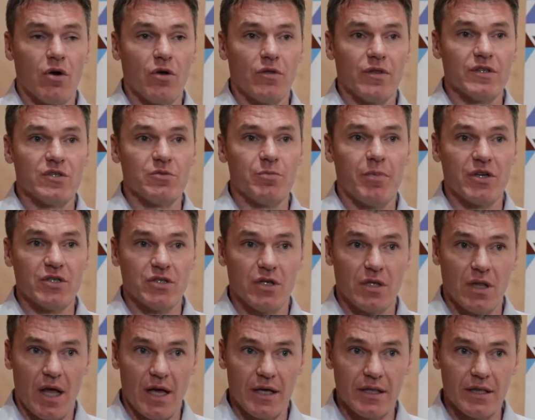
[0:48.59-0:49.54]
on the
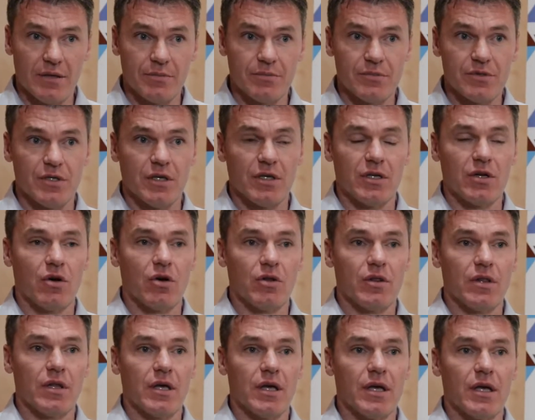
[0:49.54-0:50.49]
special items and
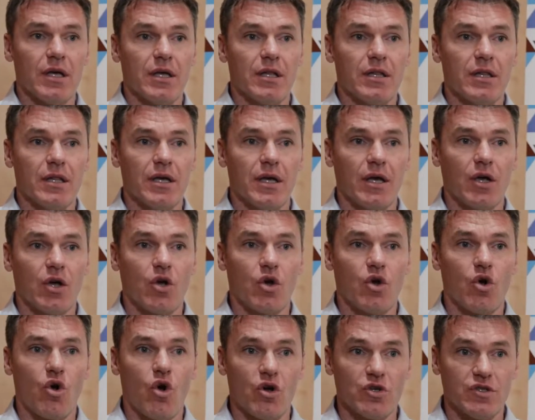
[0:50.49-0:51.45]
on the
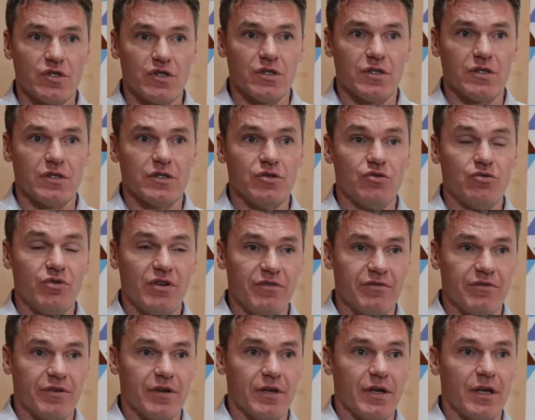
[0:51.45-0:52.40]

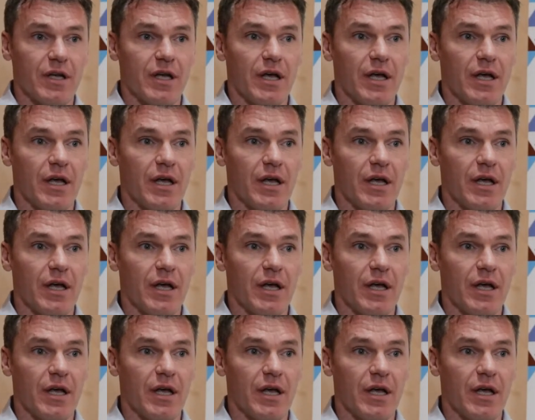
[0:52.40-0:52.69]
cost-driven